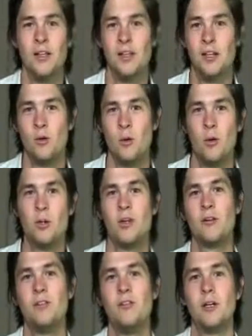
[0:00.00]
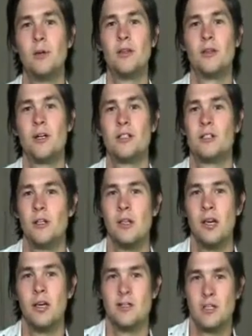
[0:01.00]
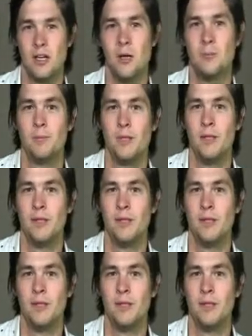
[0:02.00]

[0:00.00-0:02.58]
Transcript: that it won't interfere with the rest of the lighting setup.